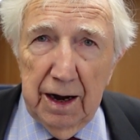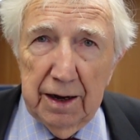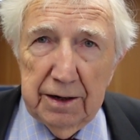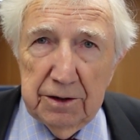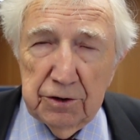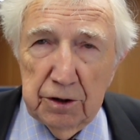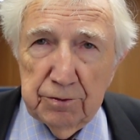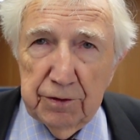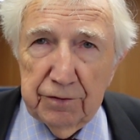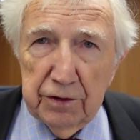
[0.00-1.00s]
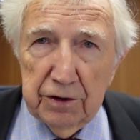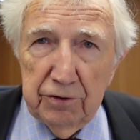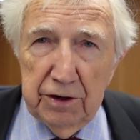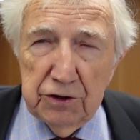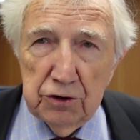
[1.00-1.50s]
in terms of the
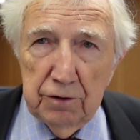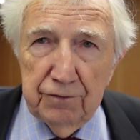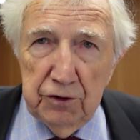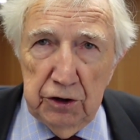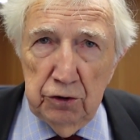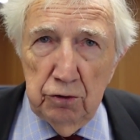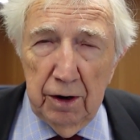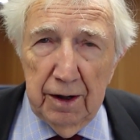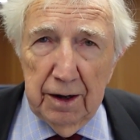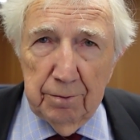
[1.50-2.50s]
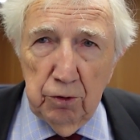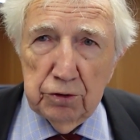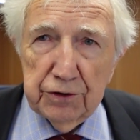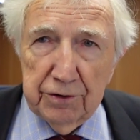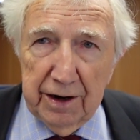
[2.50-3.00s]
creation of new
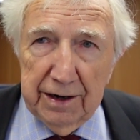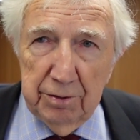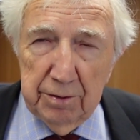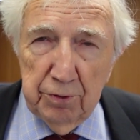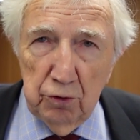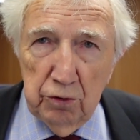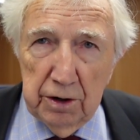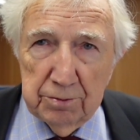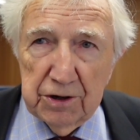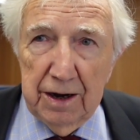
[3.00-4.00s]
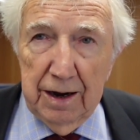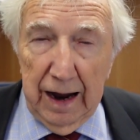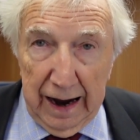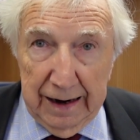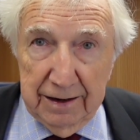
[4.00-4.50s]
postgraduate programs
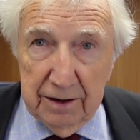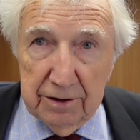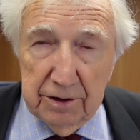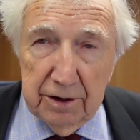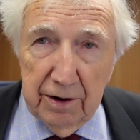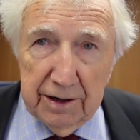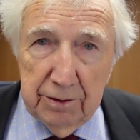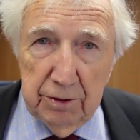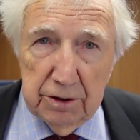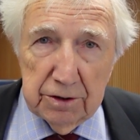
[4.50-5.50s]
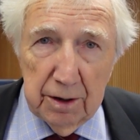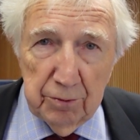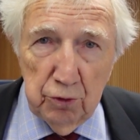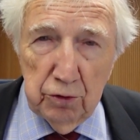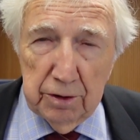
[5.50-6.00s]
and undergraduate
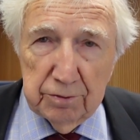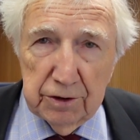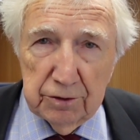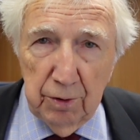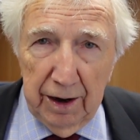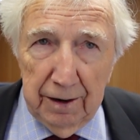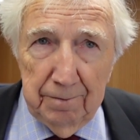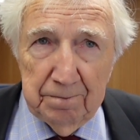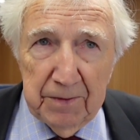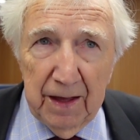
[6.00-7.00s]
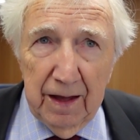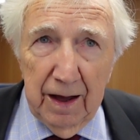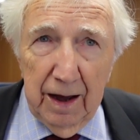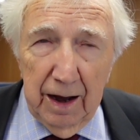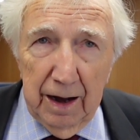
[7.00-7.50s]
programs as well,
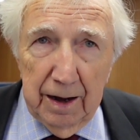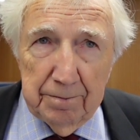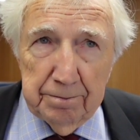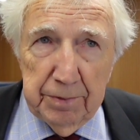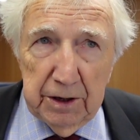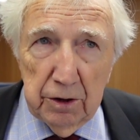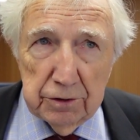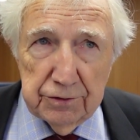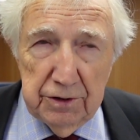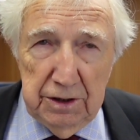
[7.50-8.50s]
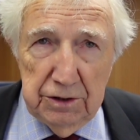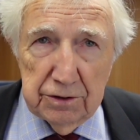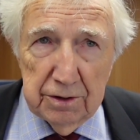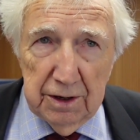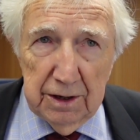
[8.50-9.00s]
because these